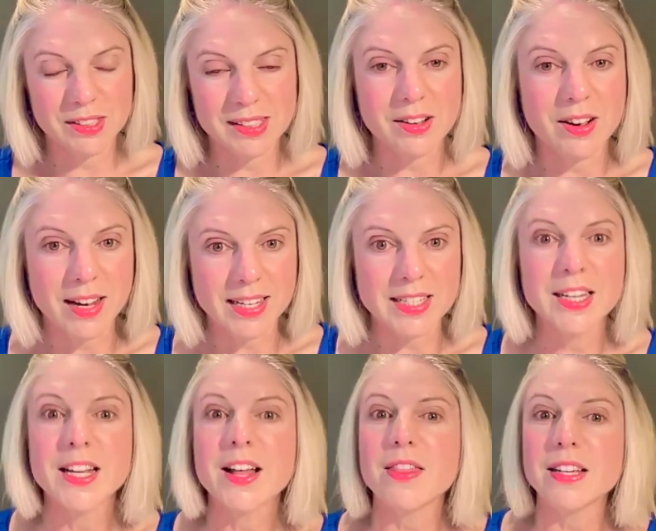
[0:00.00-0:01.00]
side,
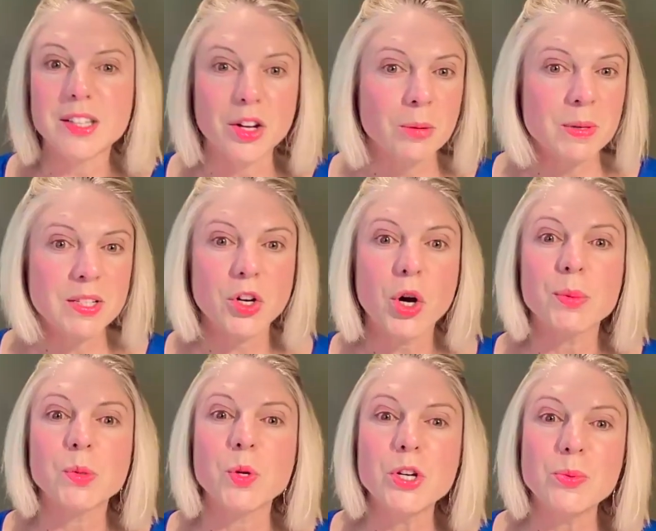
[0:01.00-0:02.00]
there's going to be
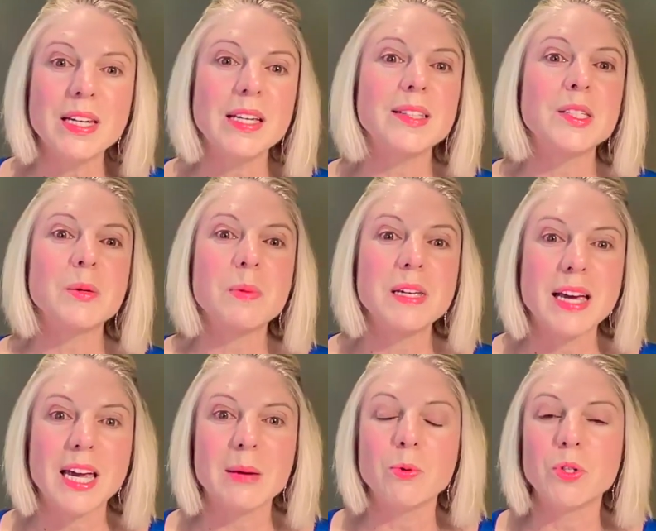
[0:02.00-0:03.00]
times when you need to be
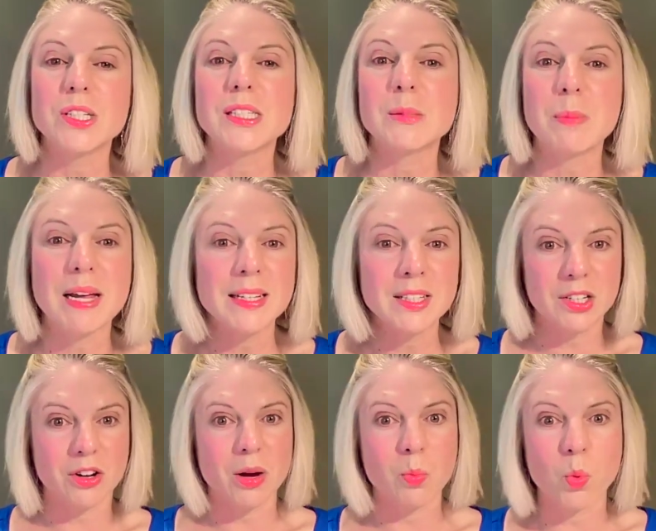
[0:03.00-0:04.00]
able to spend
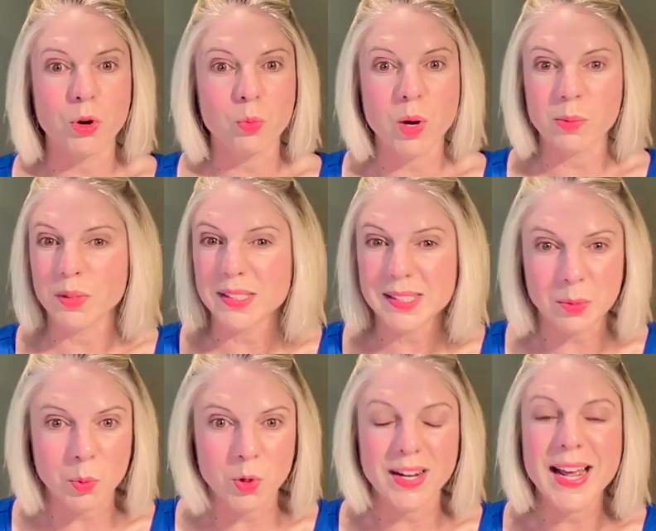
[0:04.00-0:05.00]
time one-on-one with
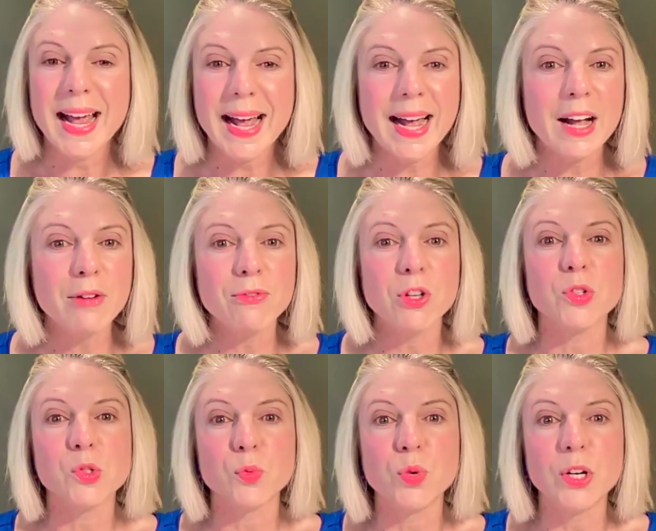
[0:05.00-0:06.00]
someone, have
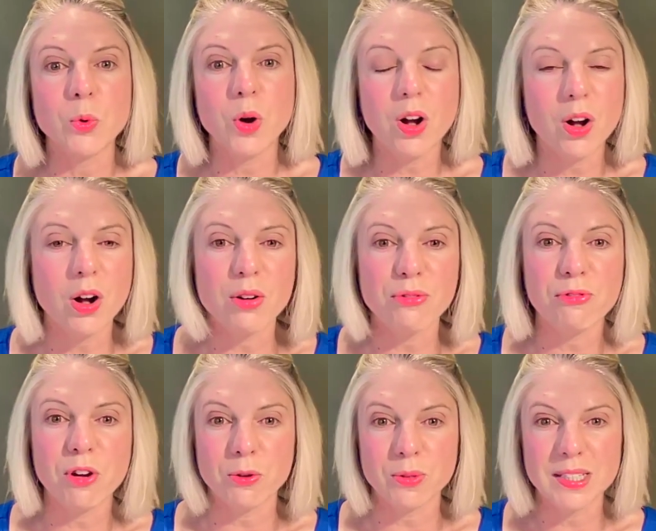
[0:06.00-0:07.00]
those real
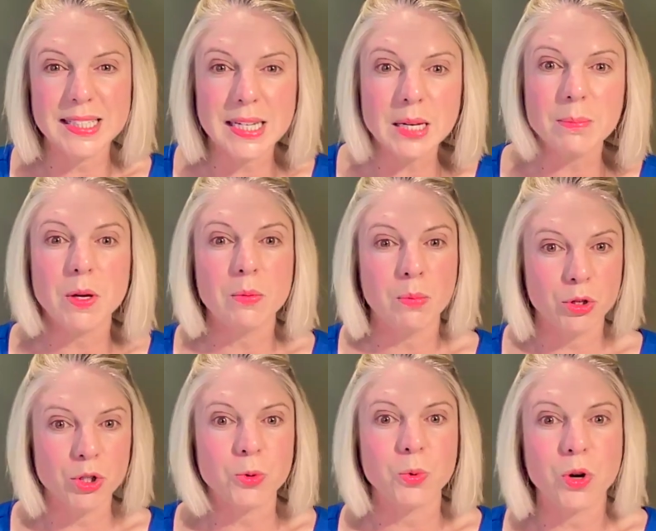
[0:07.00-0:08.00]
heartfelt, deep
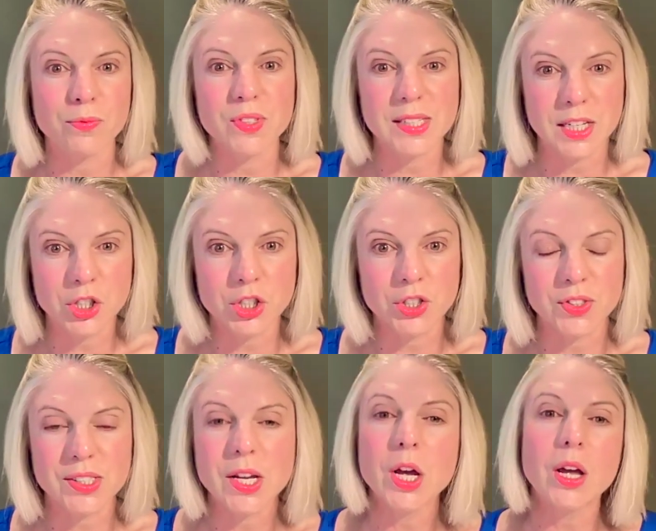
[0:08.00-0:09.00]
emotional
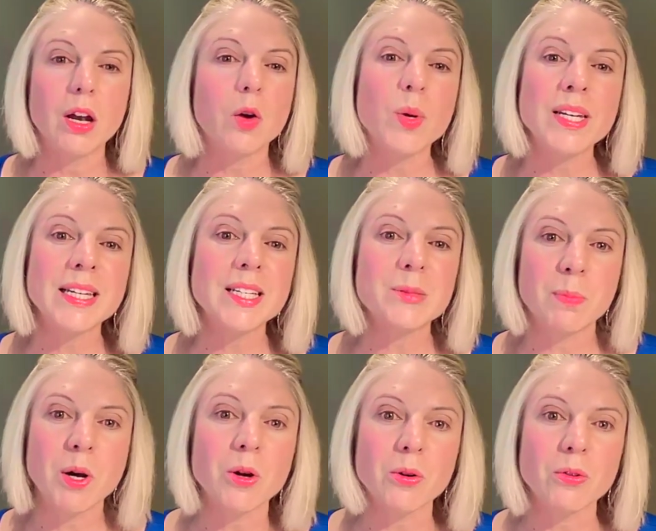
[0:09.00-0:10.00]
conversations. Like we need
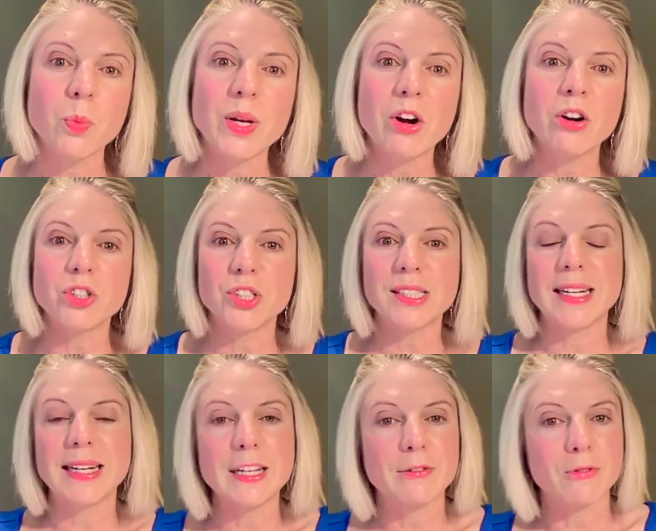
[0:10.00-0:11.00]
both. We can't just
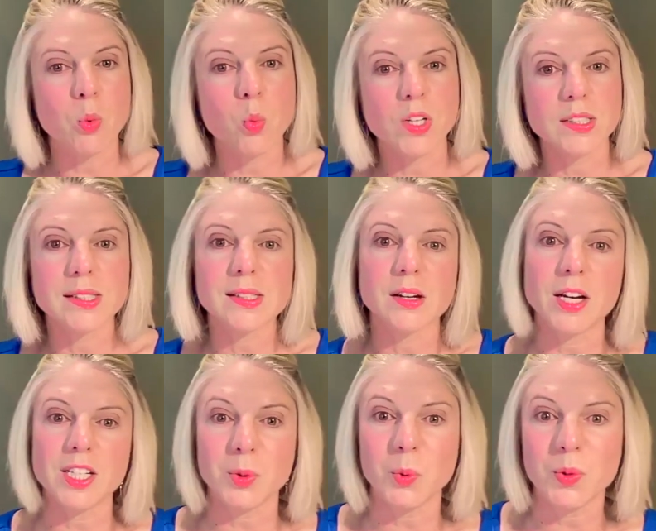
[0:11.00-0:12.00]
live on one
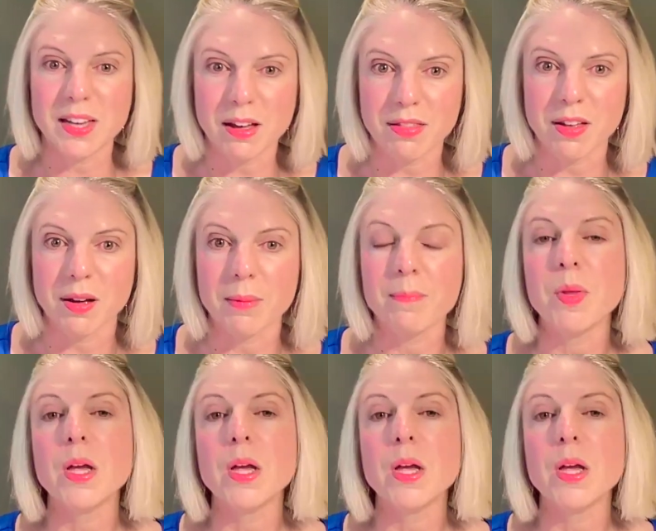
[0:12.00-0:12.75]
side or the other.